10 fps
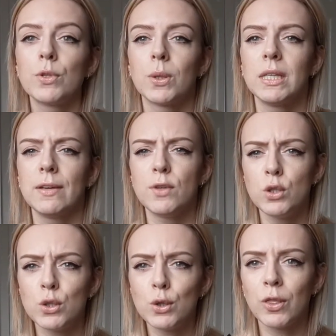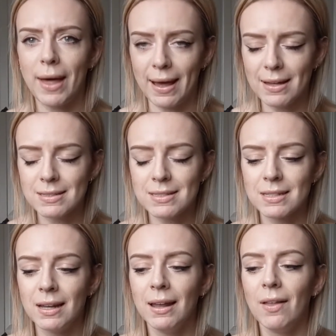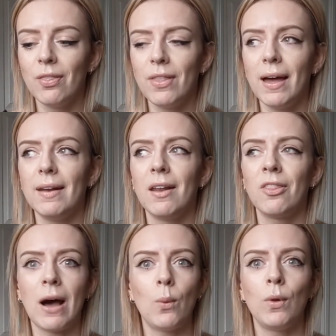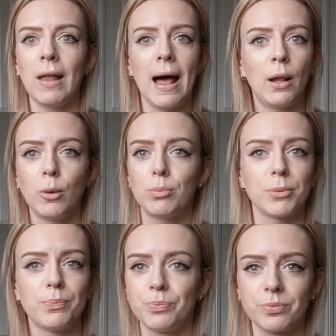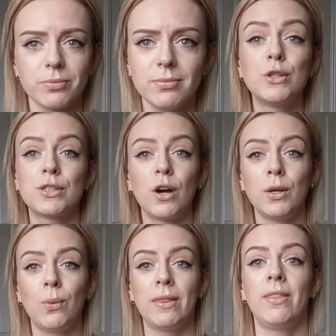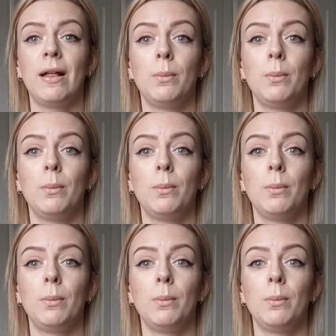So I think if you do that, then that will help you decide whether